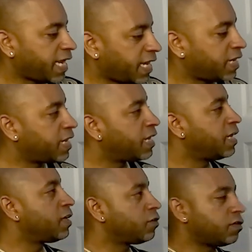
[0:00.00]
again,
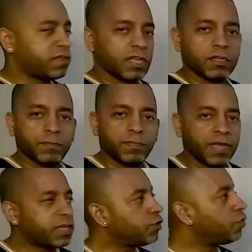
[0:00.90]
take your
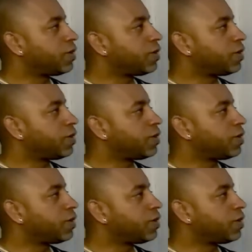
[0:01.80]
pick.